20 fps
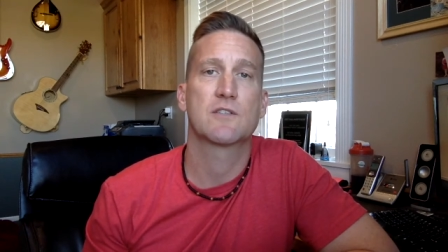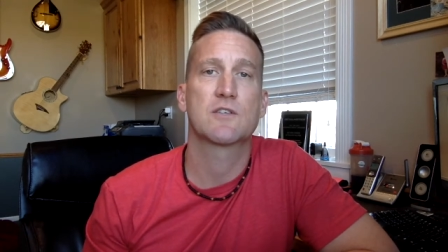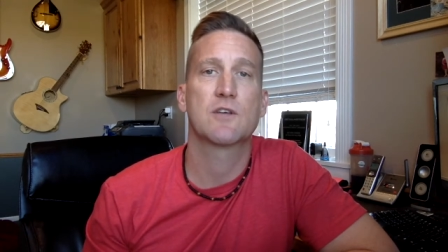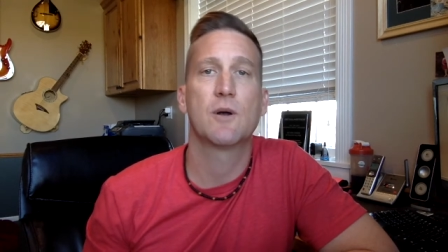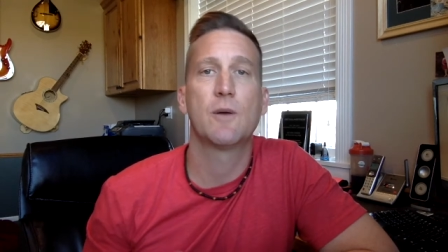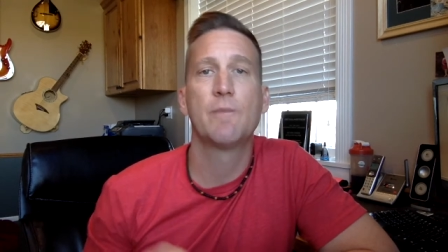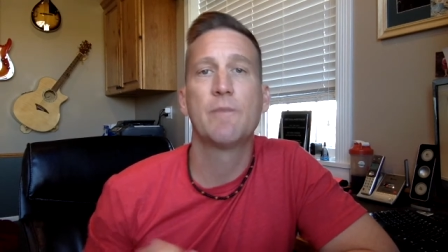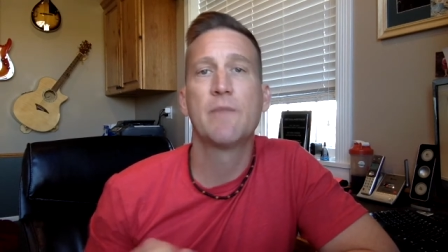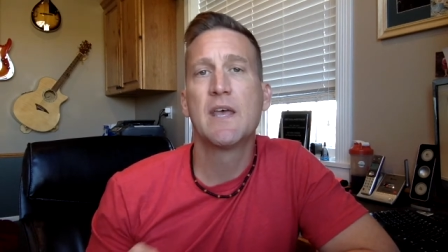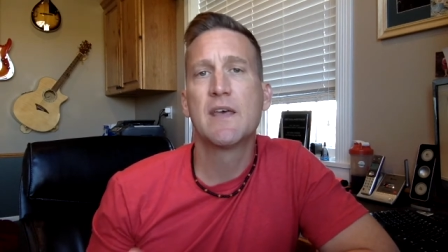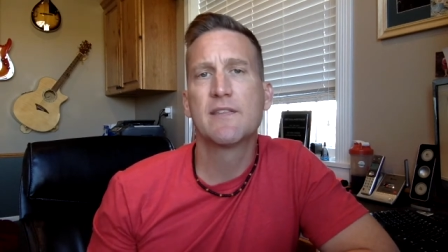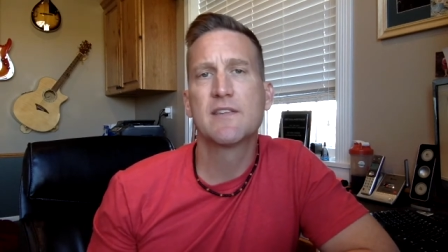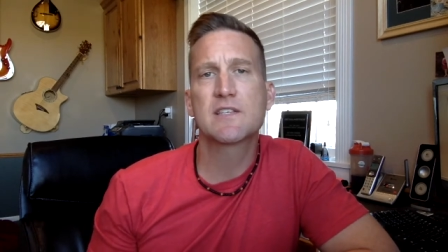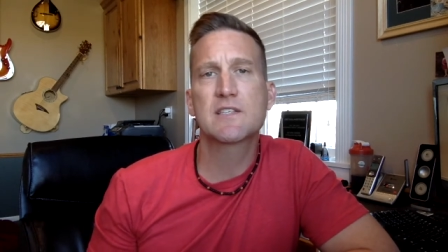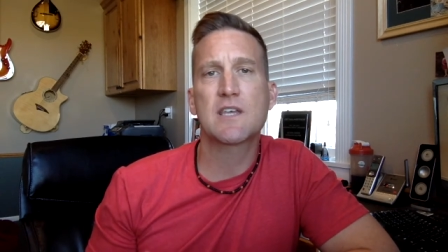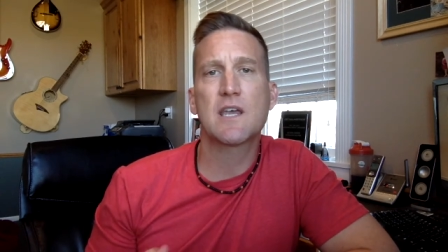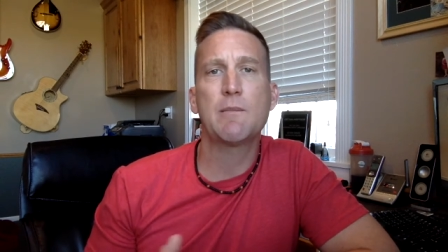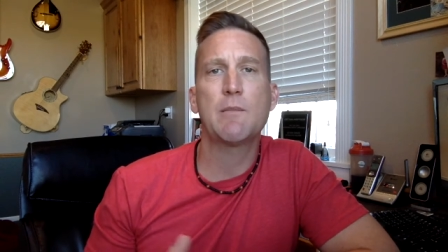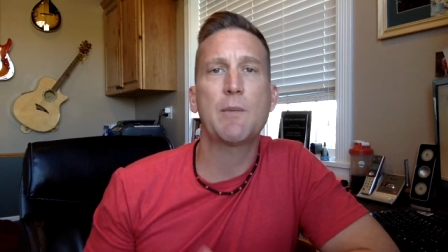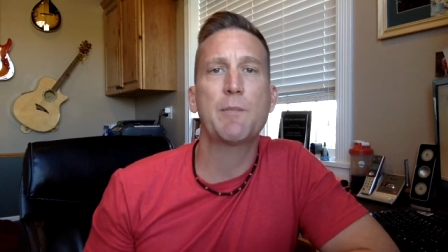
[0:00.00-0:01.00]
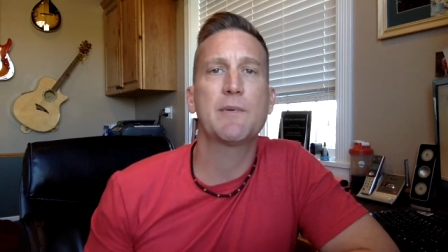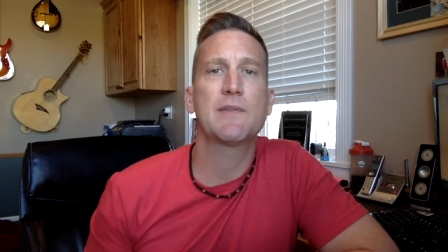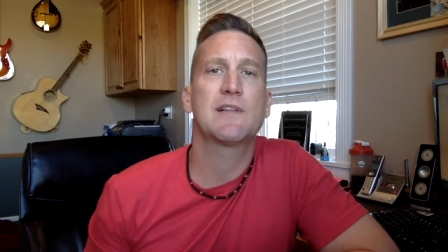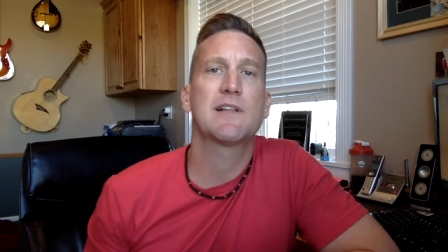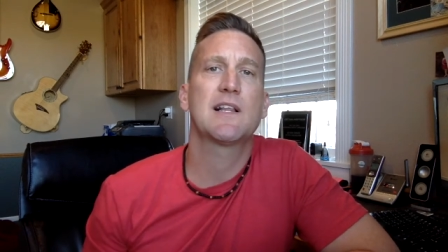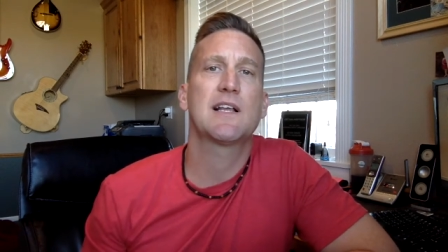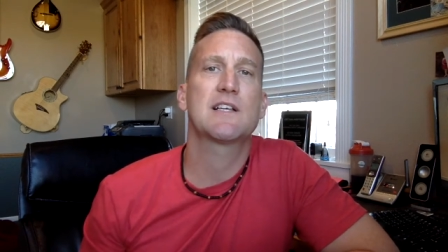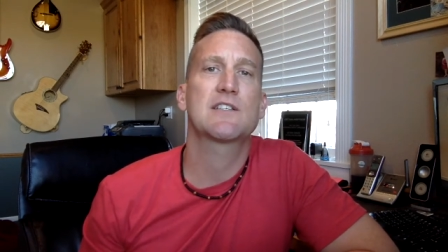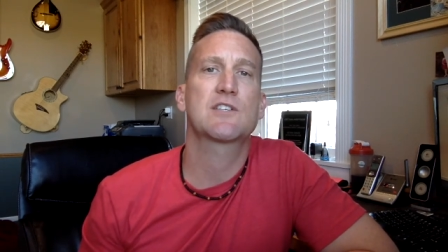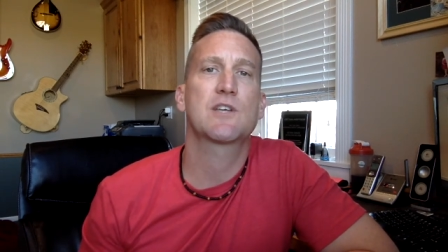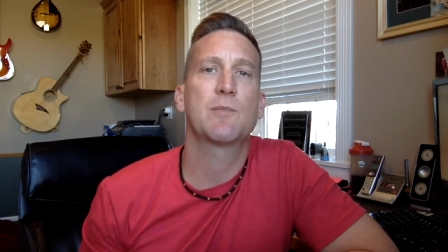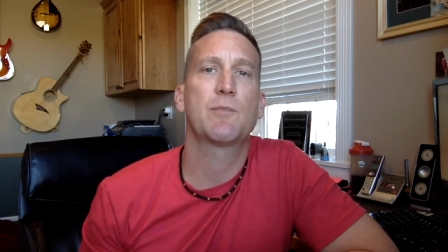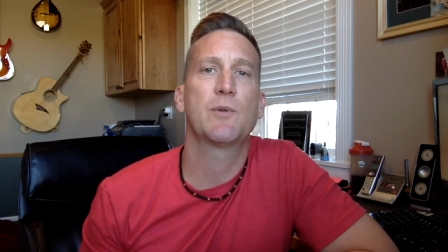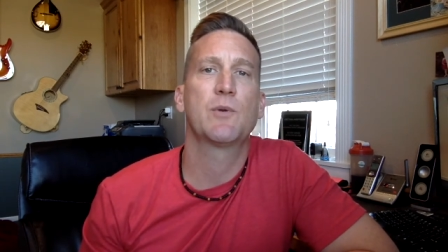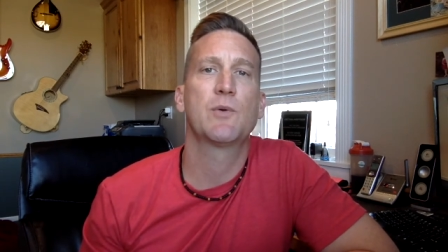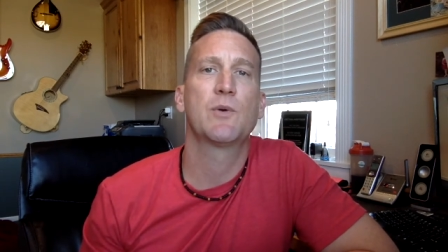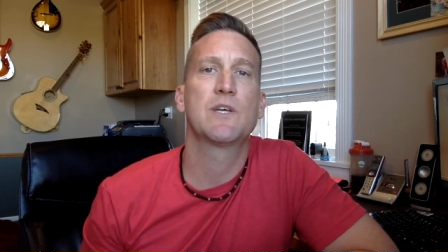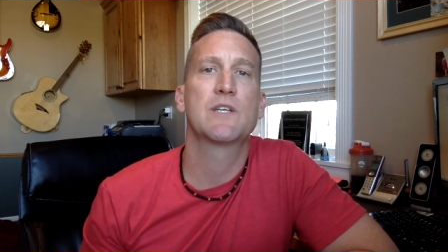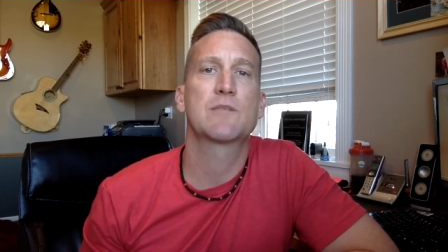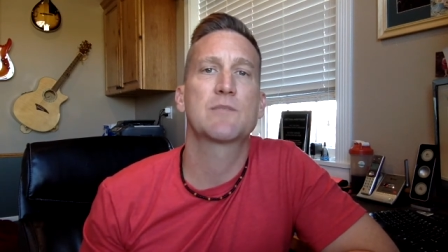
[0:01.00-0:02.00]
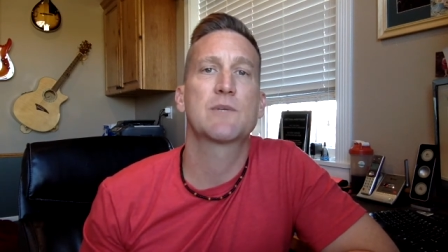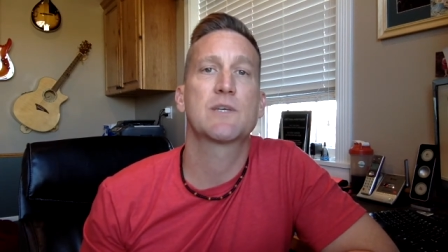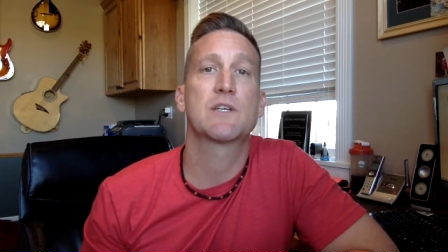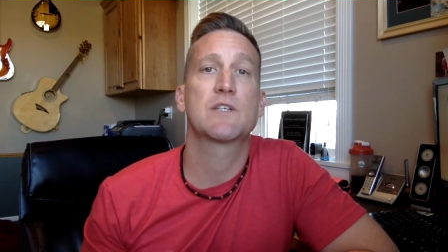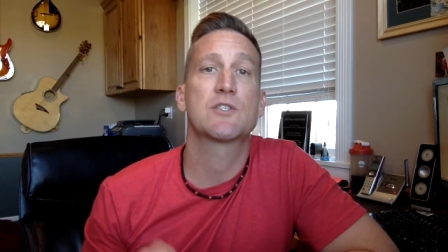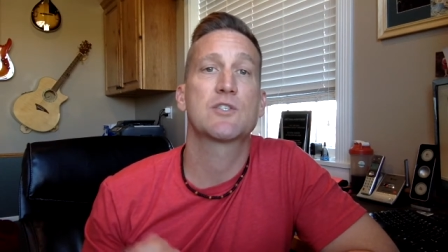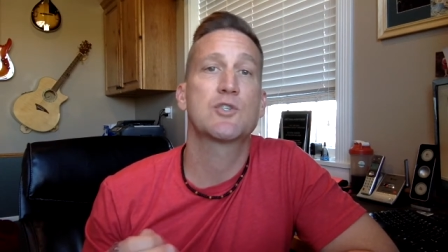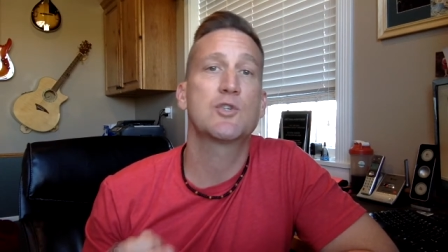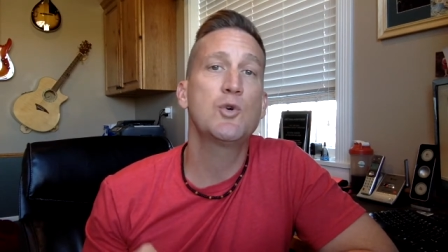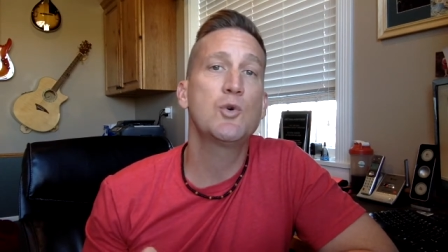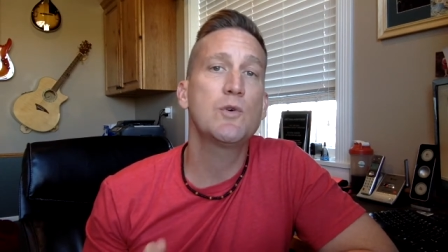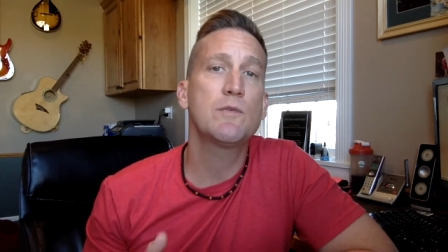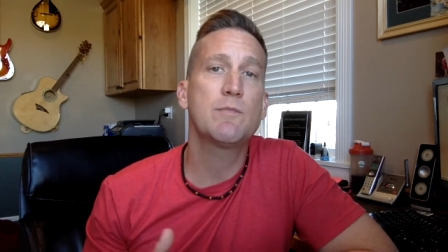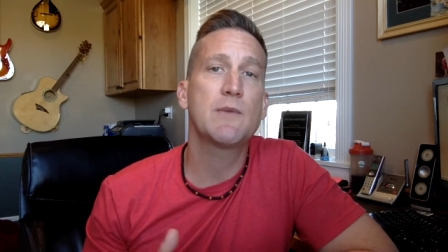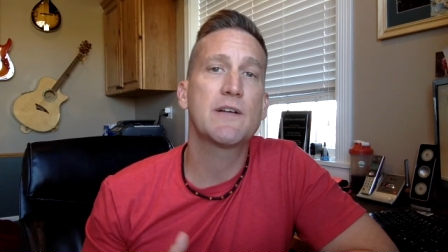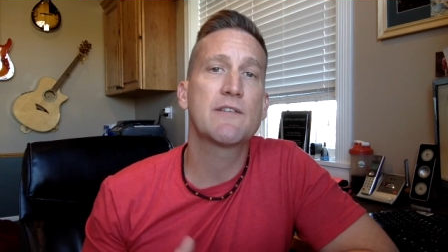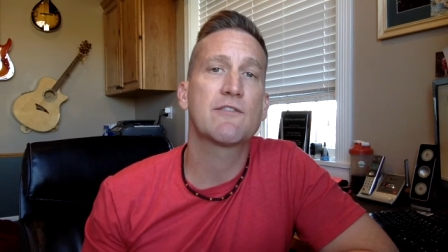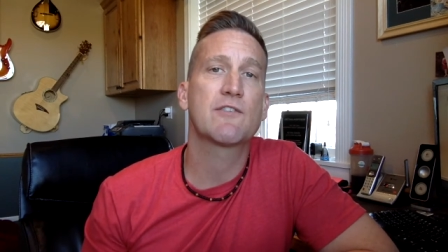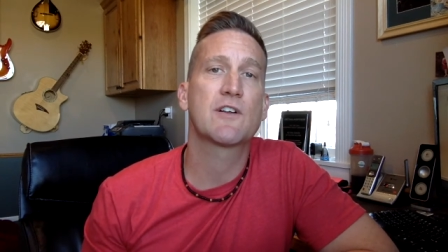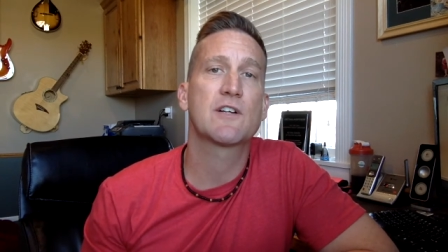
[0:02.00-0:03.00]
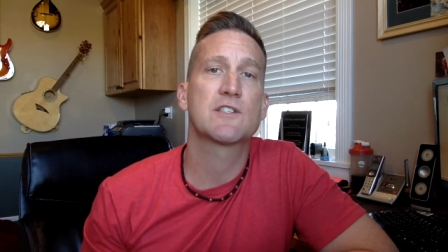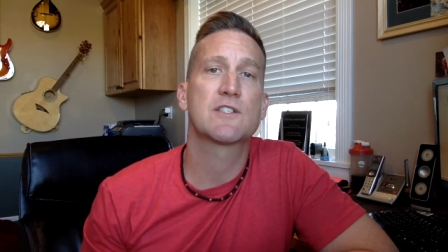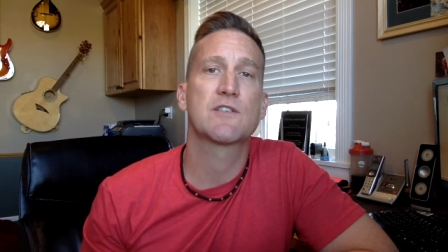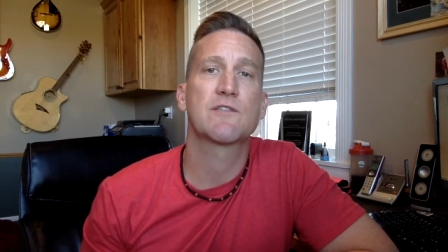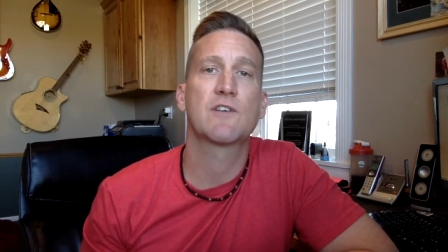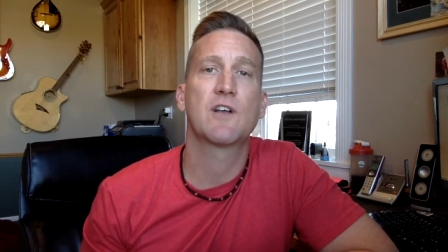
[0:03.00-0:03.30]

So this came up in the last couple of weeks because two of my friends have